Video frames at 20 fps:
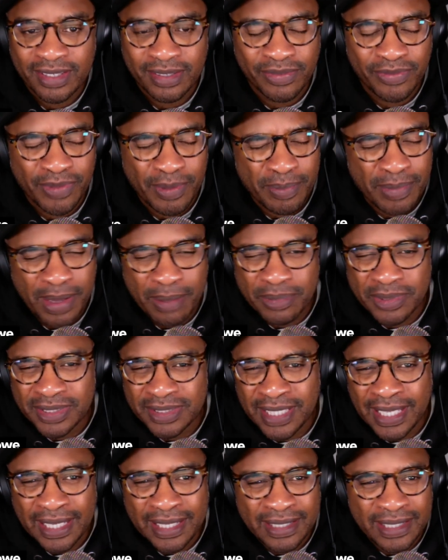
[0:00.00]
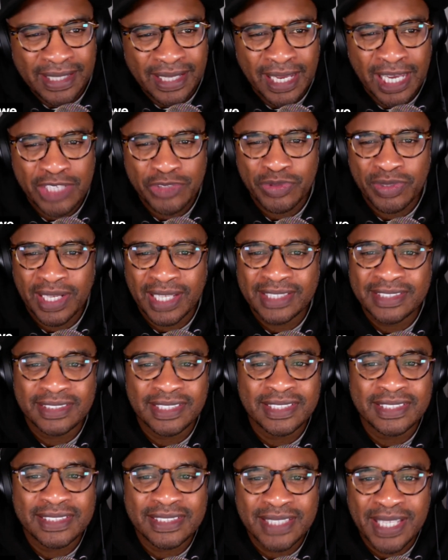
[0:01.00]
If I'm not mistaken, he asked for like
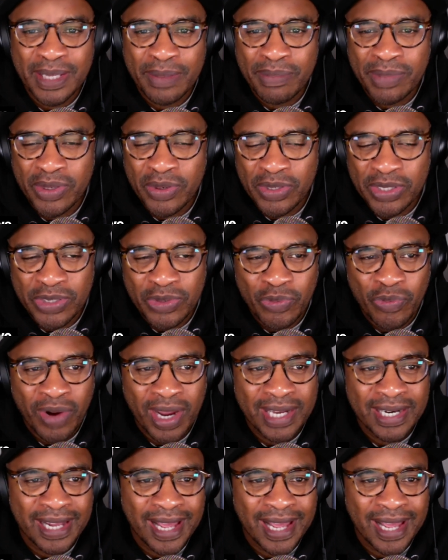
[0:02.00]
$68 million right